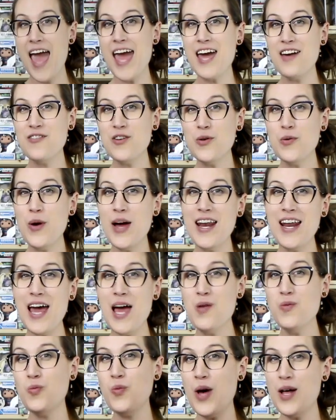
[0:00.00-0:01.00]
Hey everyone,
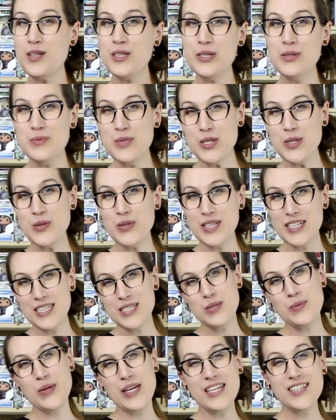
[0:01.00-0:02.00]
and welcome to
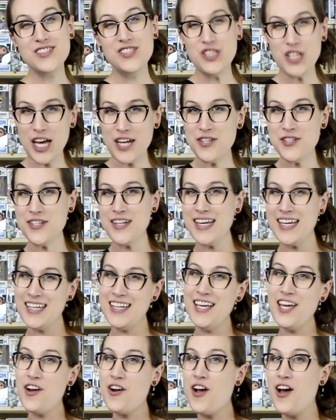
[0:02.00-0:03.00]
this week's
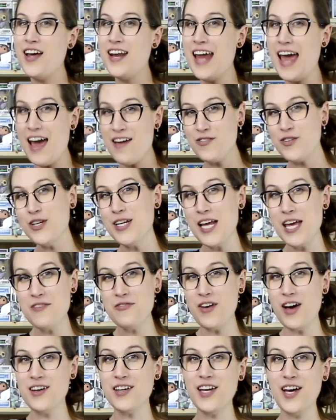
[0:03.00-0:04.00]
Judgening here on Everyday
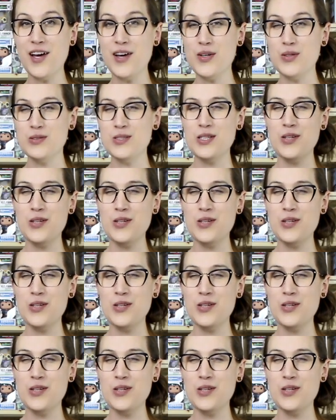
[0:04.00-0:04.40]
Funko.